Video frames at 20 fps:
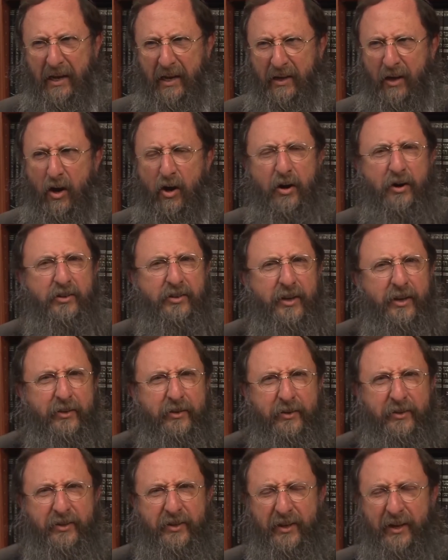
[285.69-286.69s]
hard to
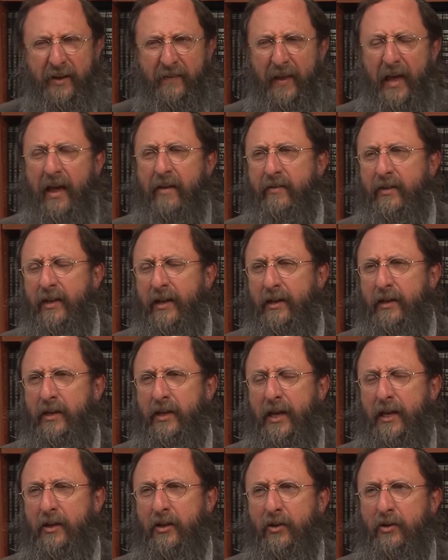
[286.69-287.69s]
understand. They haven't
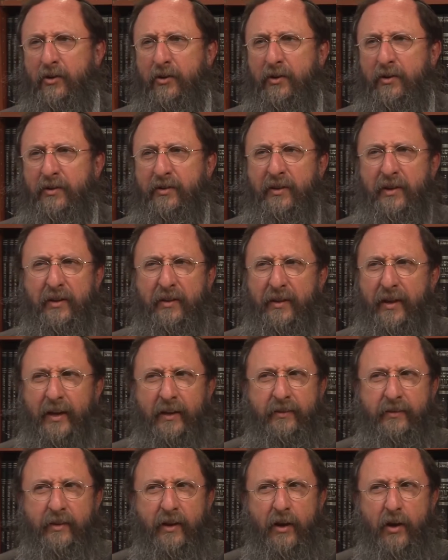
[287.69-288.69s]
yet learned
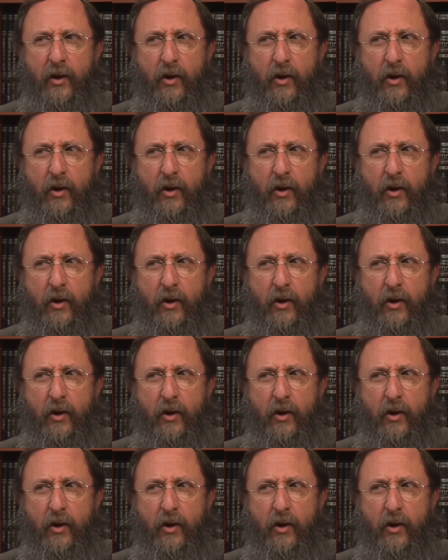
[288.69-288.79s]
that